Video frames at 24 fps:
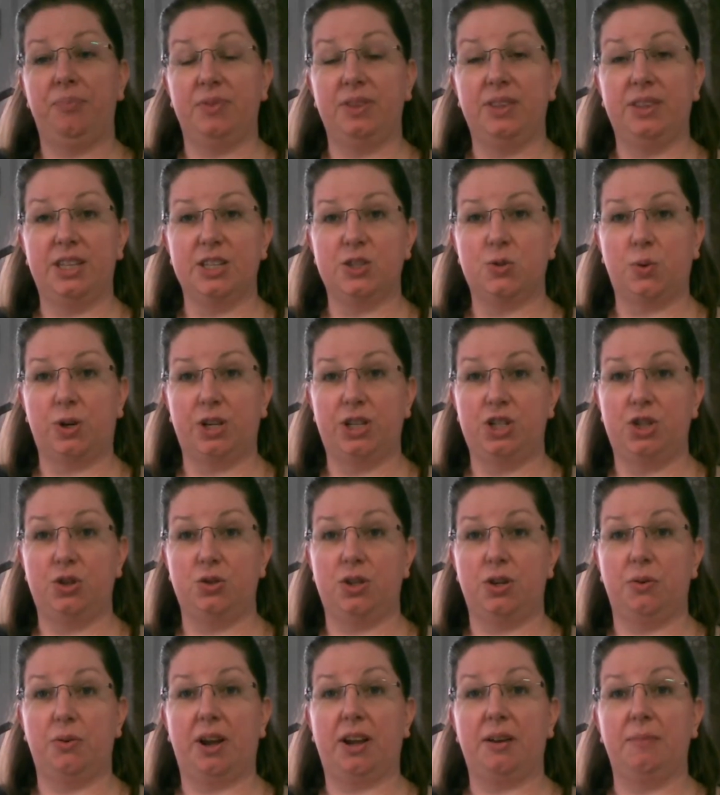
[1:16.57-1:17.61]
This one is
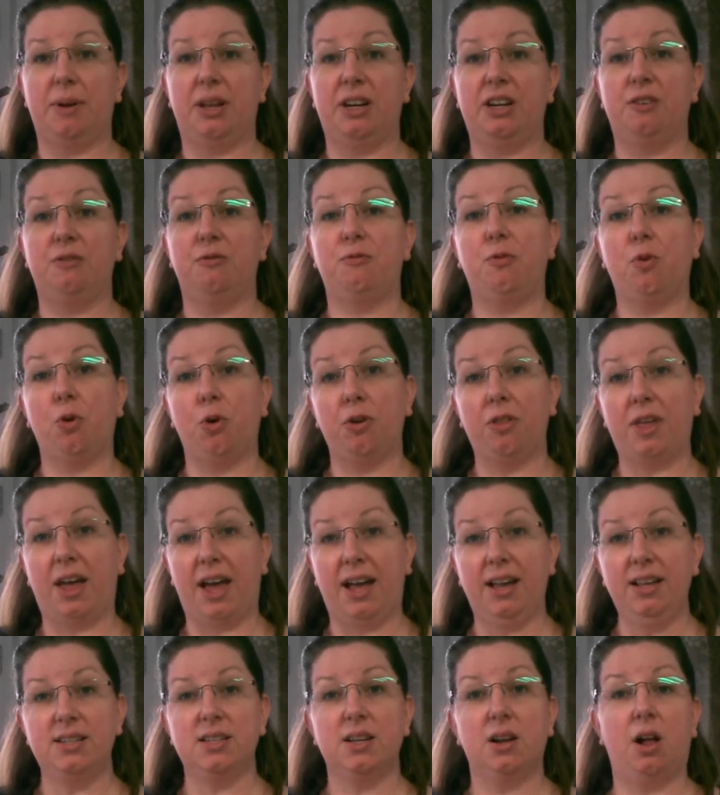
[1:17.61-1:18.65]
usually recommended for
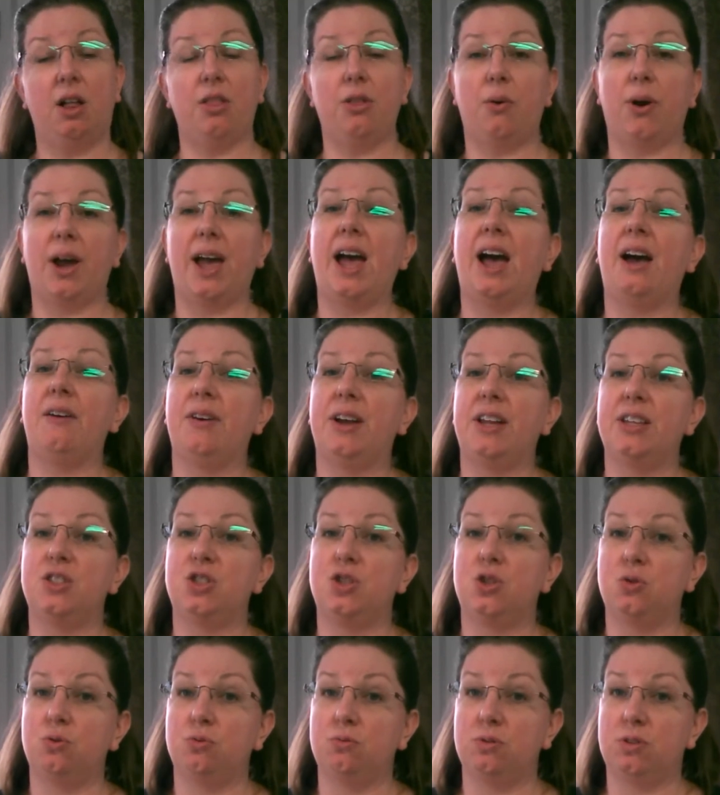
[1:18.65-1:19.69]
that, although I have had
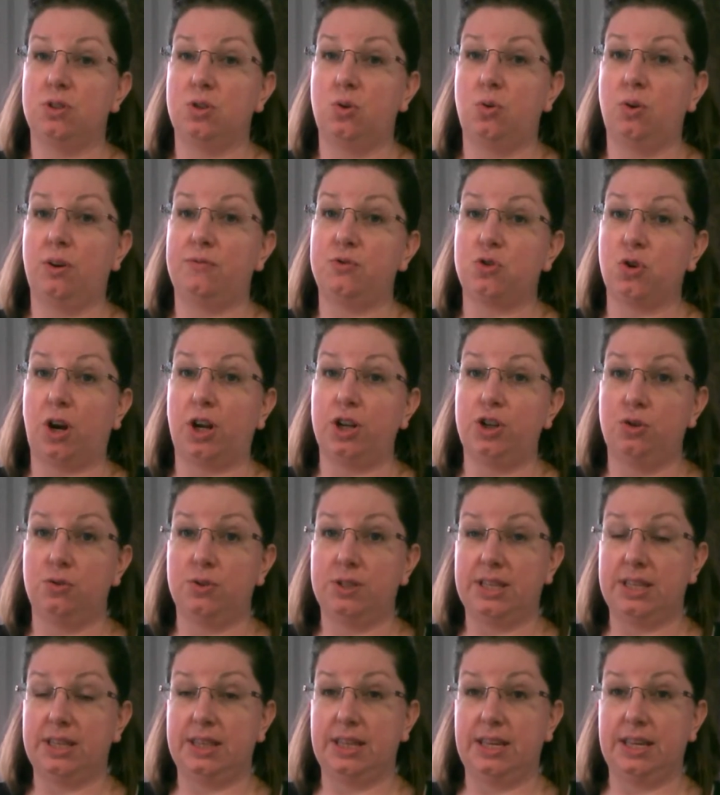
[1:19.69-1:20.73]
students who have tried
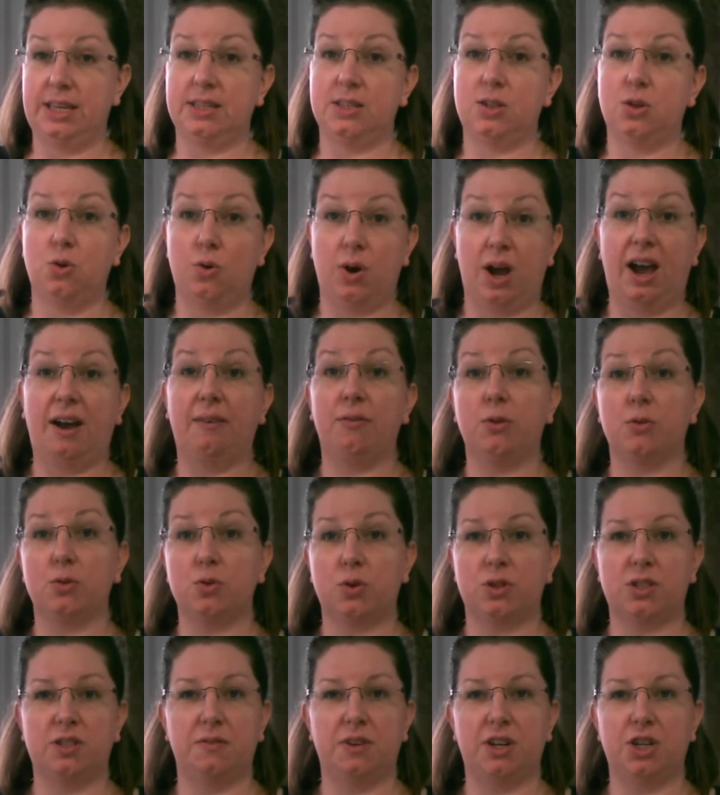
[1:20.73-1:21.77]
using these who have those
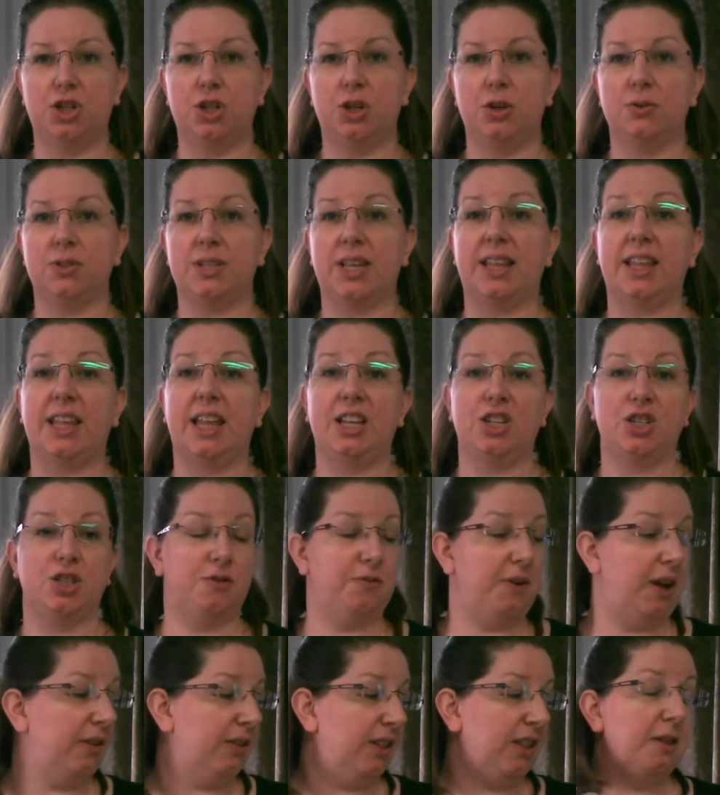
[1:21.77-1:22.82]
sorts of issues and they
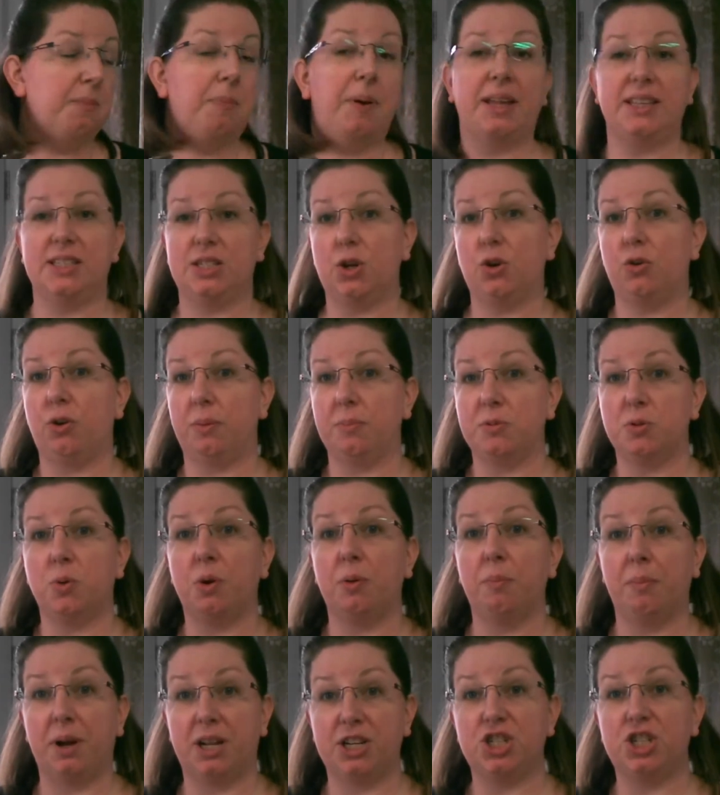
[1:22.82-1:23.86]
just found that the pencil grips
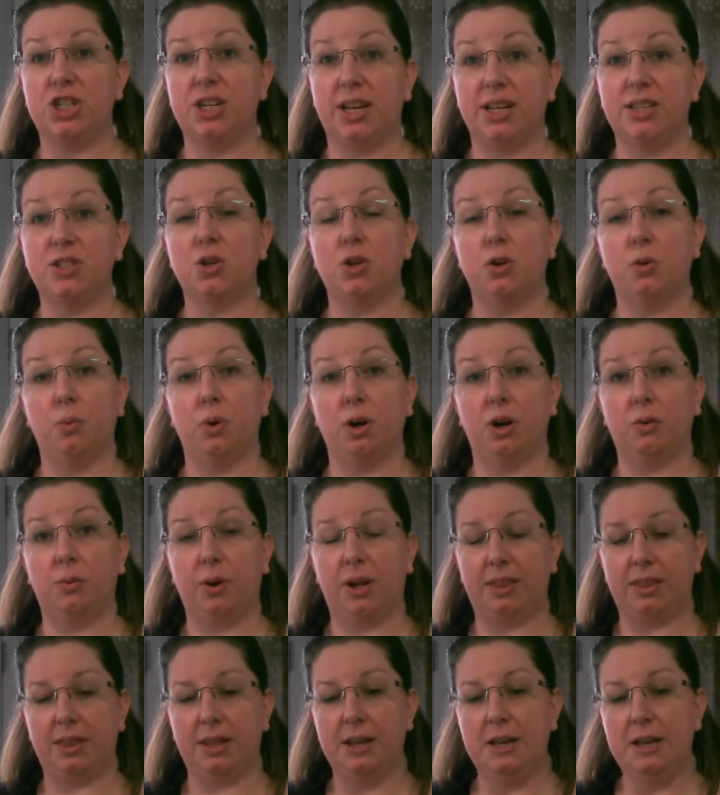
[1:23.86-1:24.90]
were much nicer to work
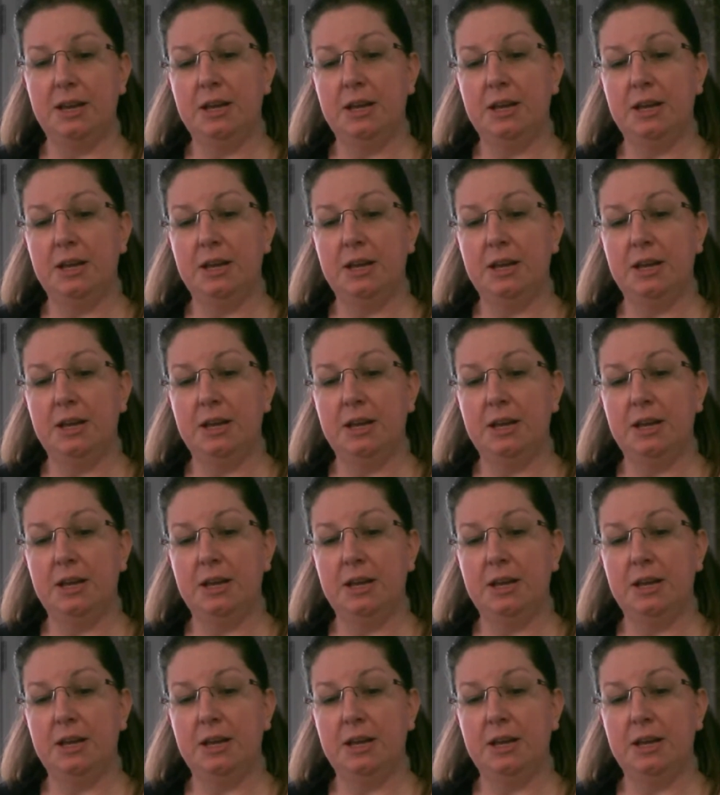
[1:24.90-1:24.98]
with.